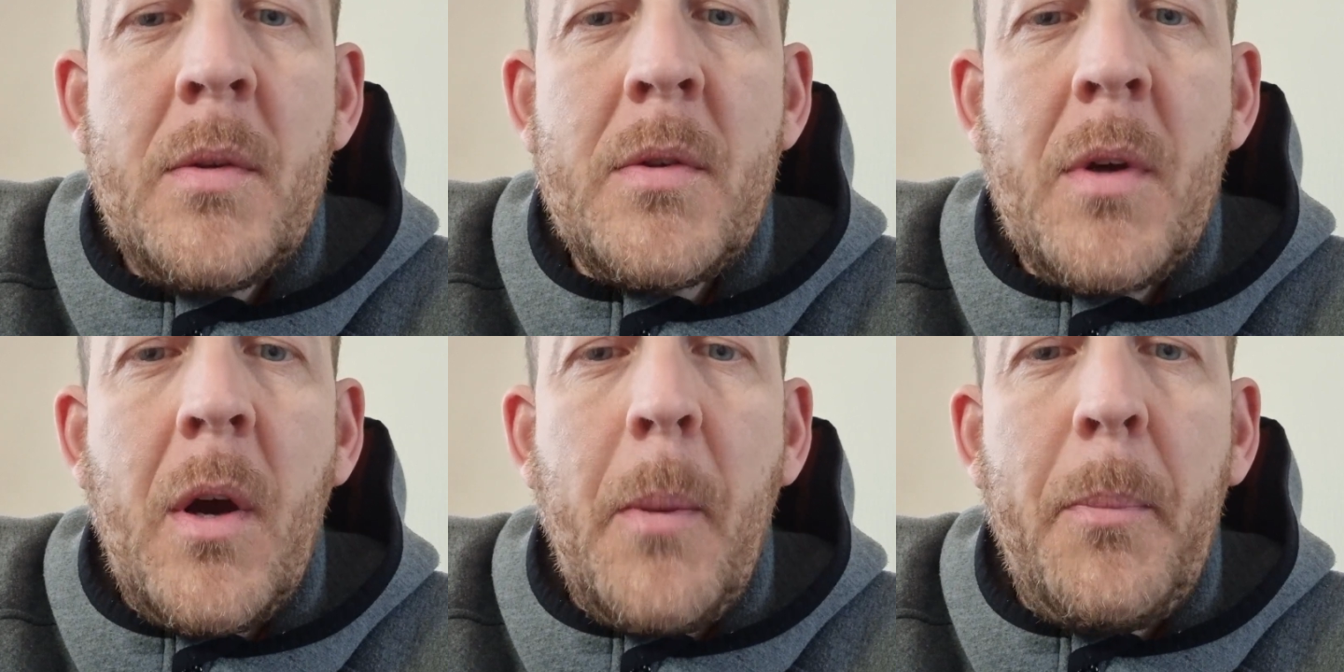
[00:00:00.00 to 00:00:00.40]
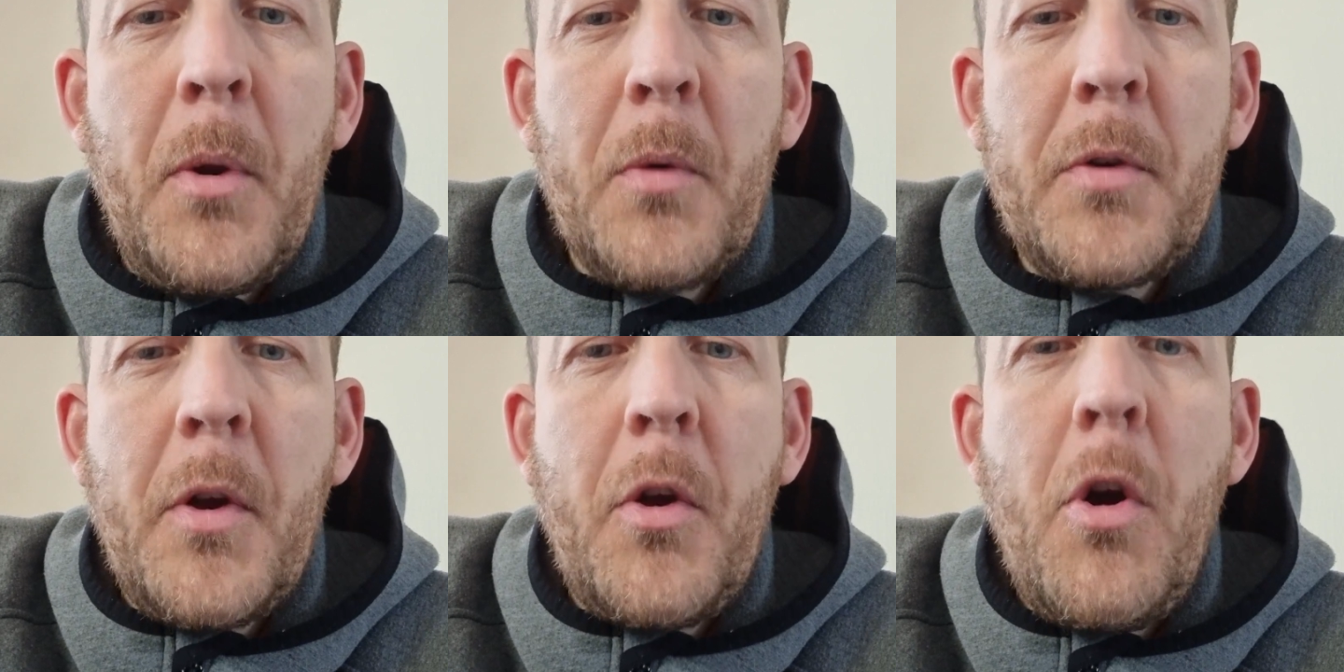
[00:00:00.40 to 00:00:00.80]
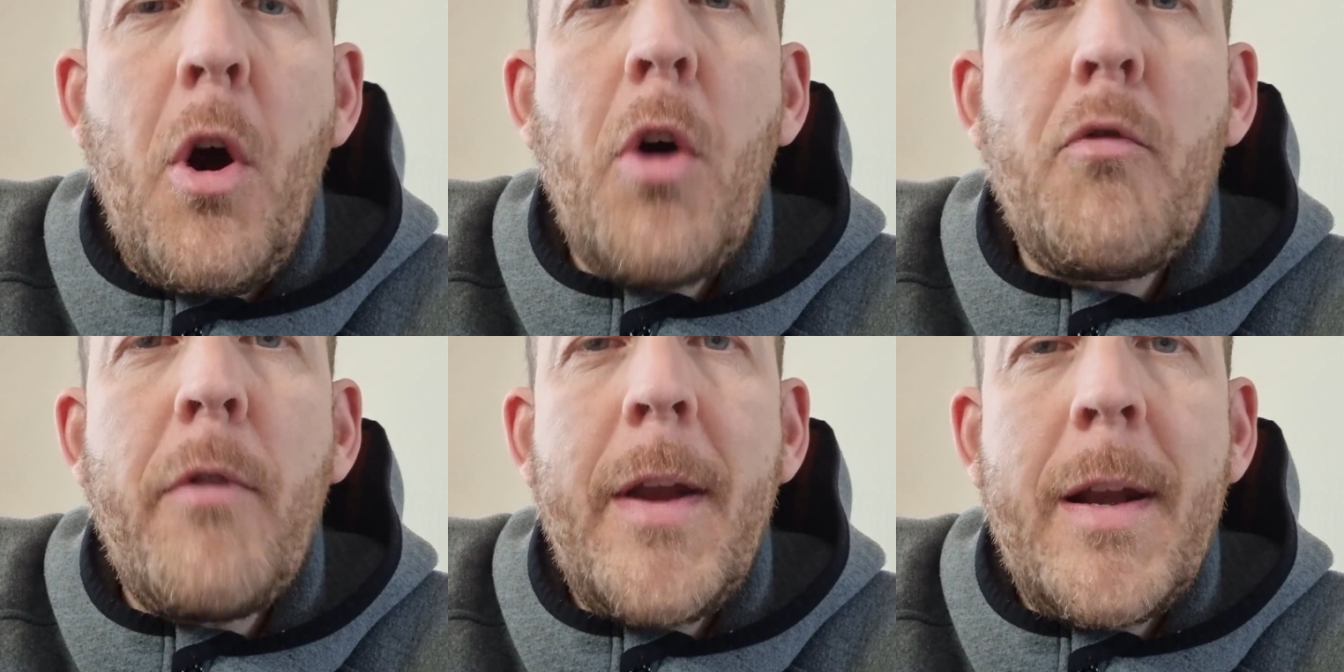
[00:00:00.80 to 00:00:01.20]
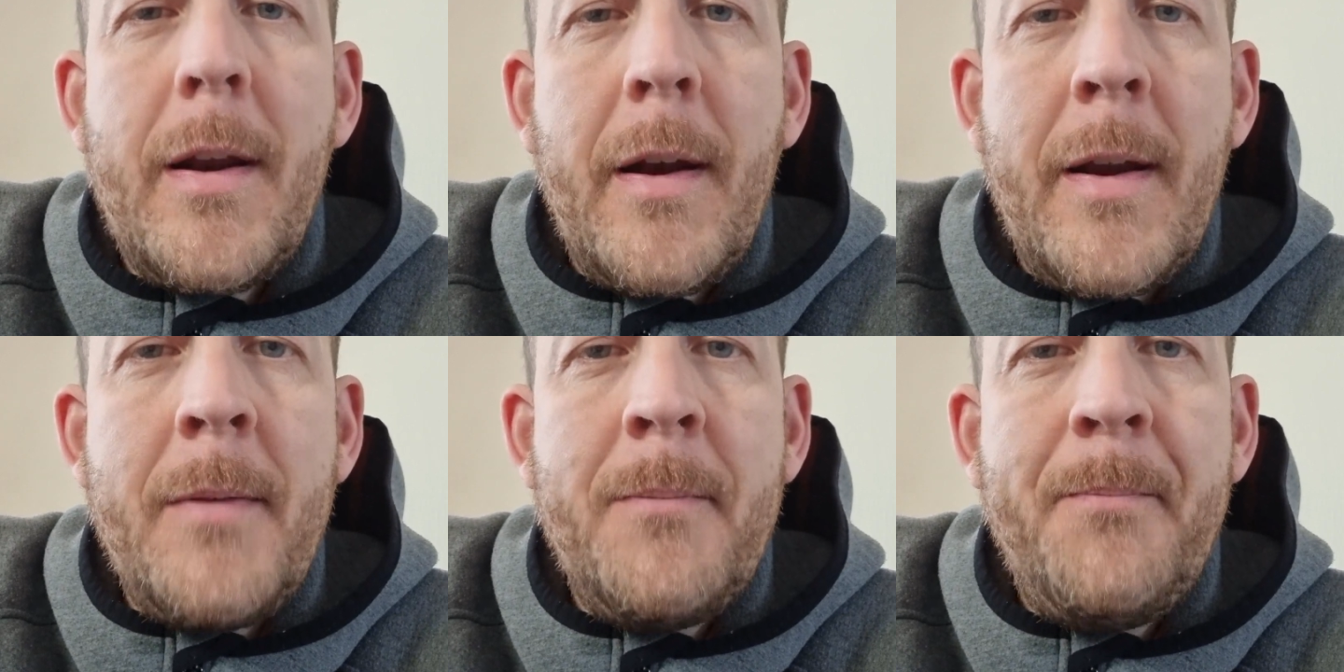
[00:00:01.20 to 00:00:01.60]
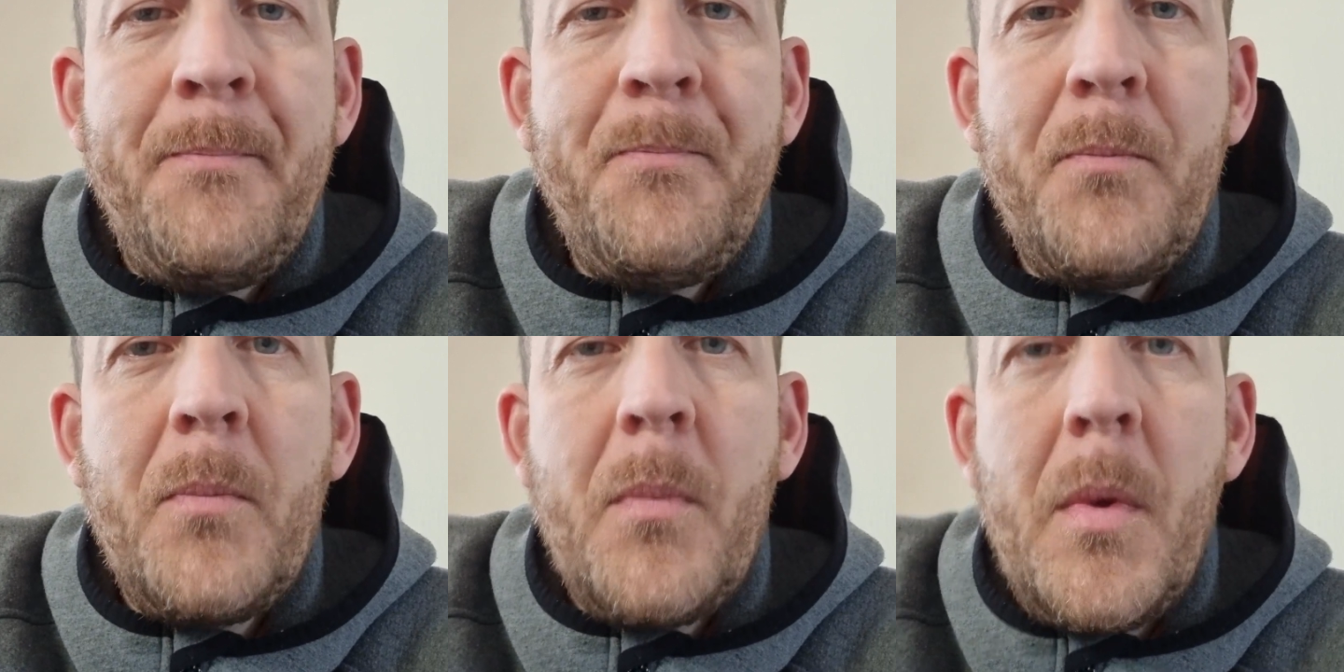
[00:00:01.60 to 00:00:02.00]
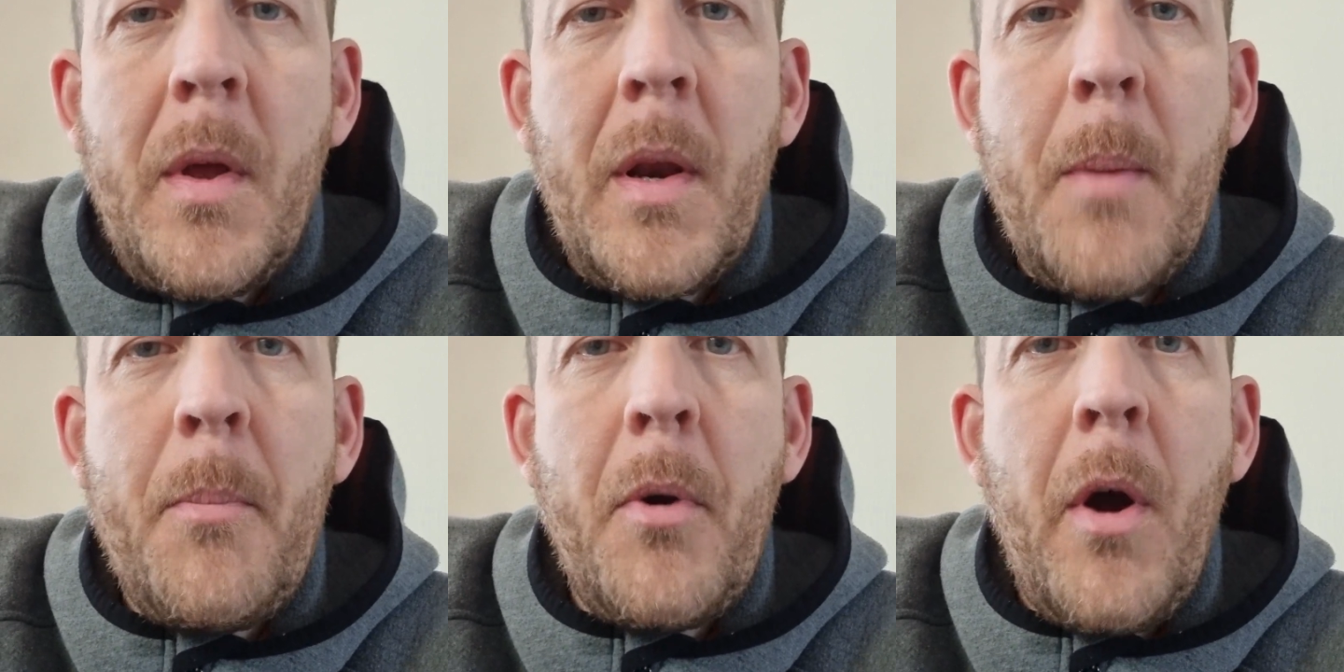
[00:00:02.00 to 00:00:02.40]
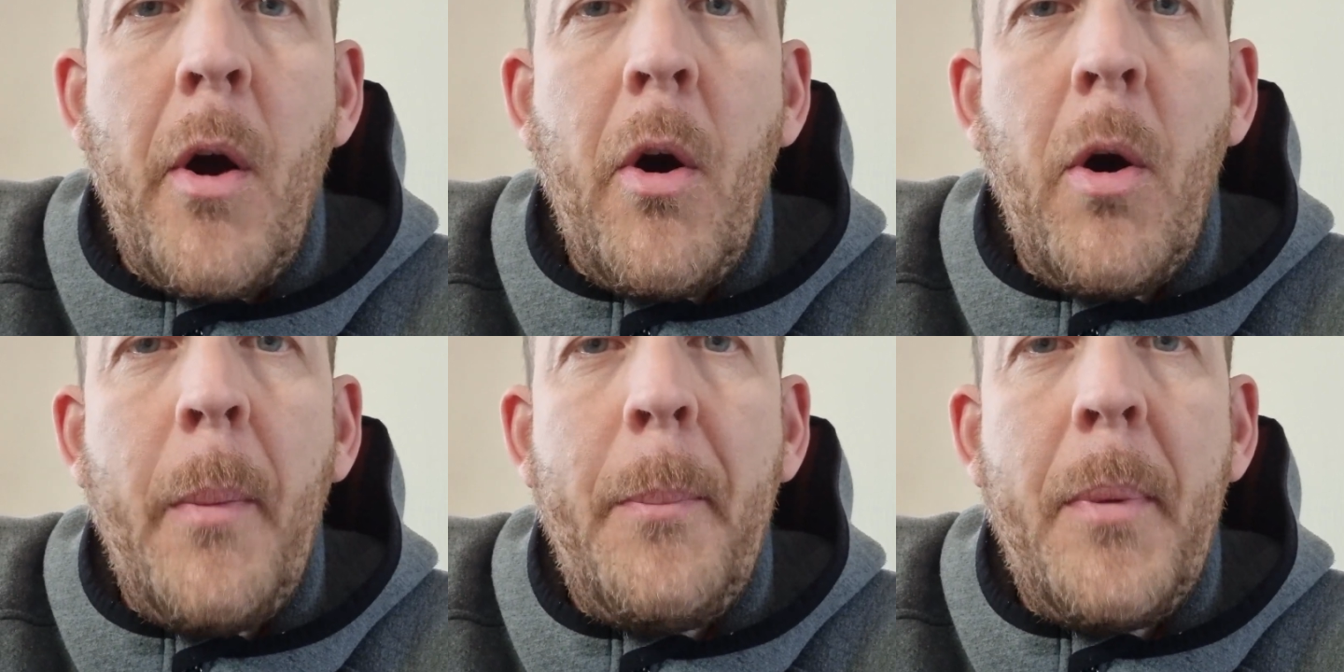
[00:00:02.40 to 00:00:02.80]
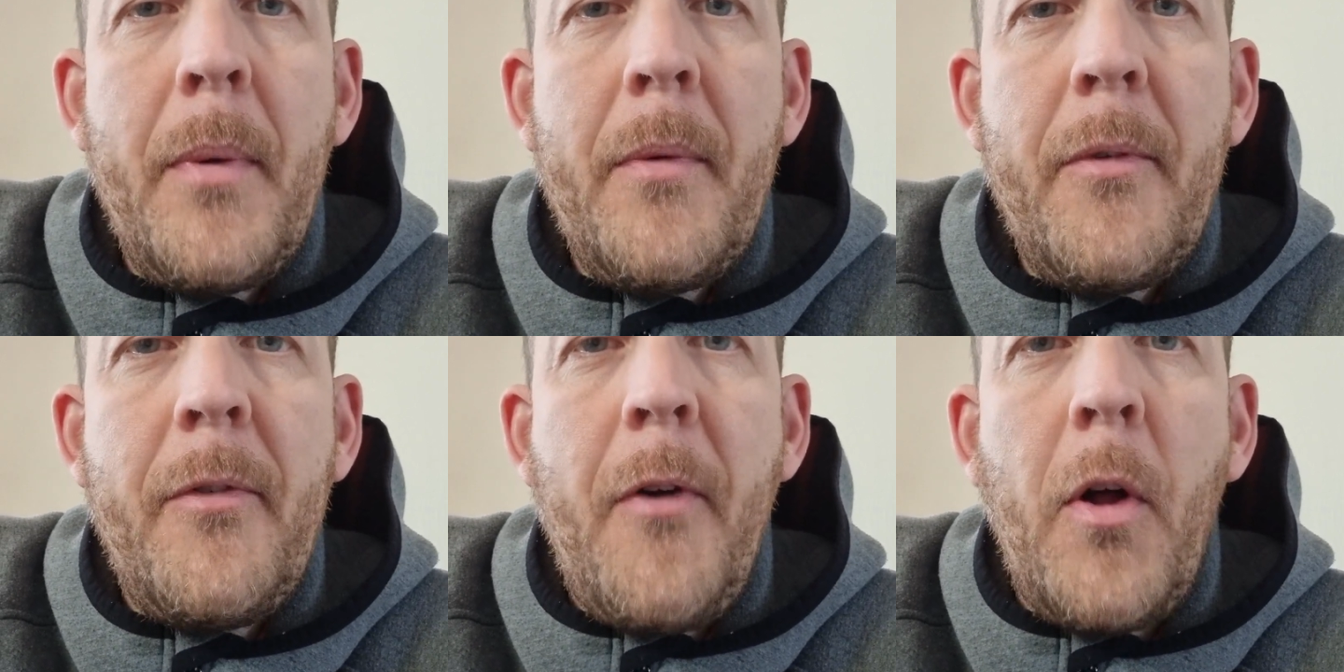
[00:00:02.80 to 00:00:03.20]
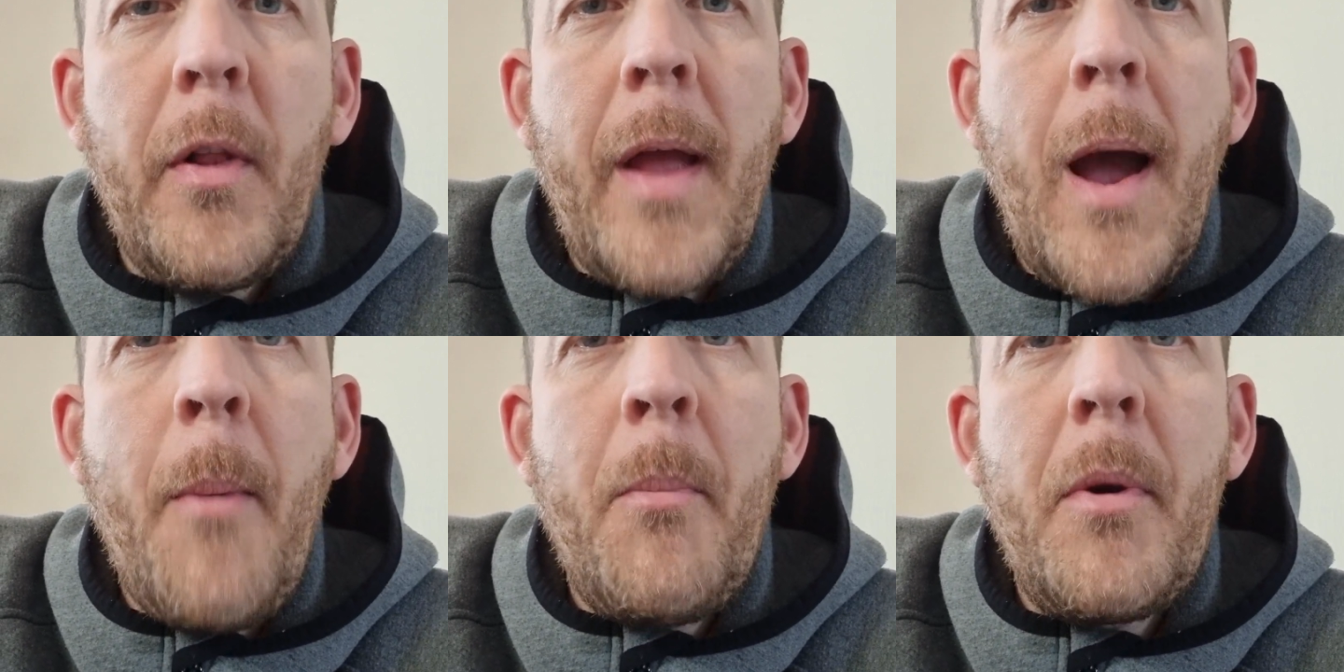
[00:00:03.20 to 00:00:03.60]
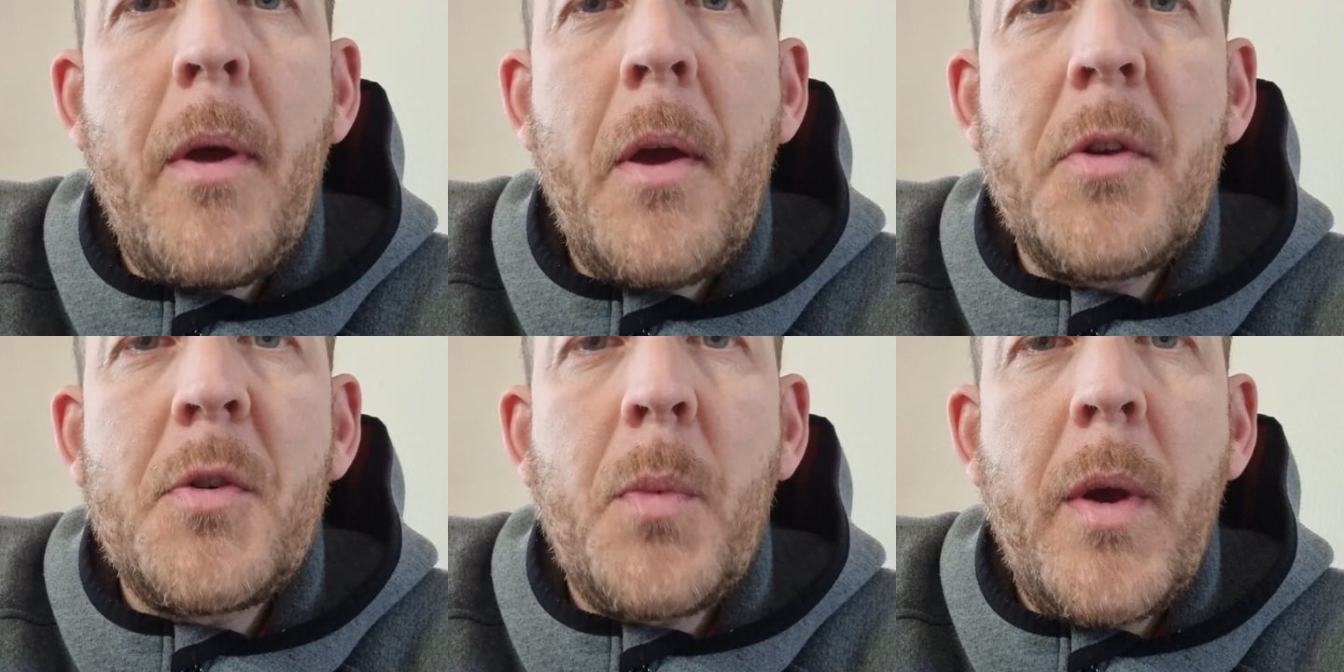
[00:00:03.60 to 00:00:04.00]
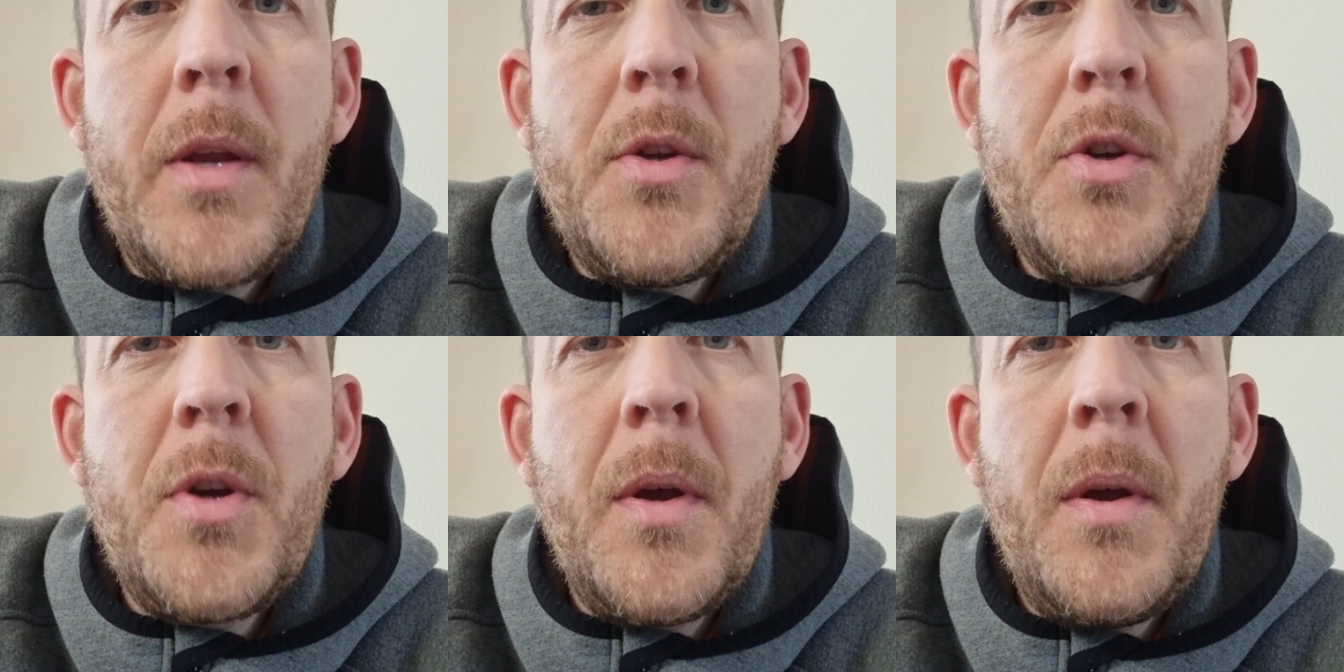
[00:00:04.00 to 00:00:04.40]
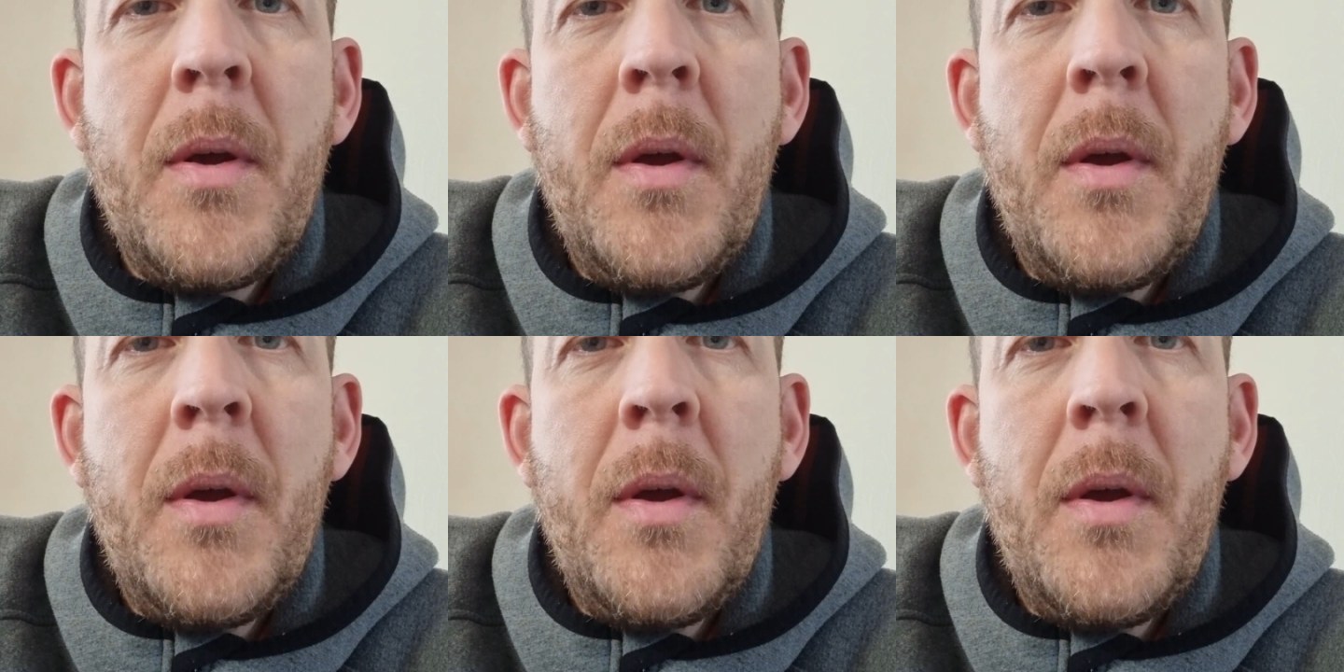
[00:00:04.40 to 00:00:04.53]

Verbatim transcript: So I plugged the code reader in and it brought up faulty handbrake switch.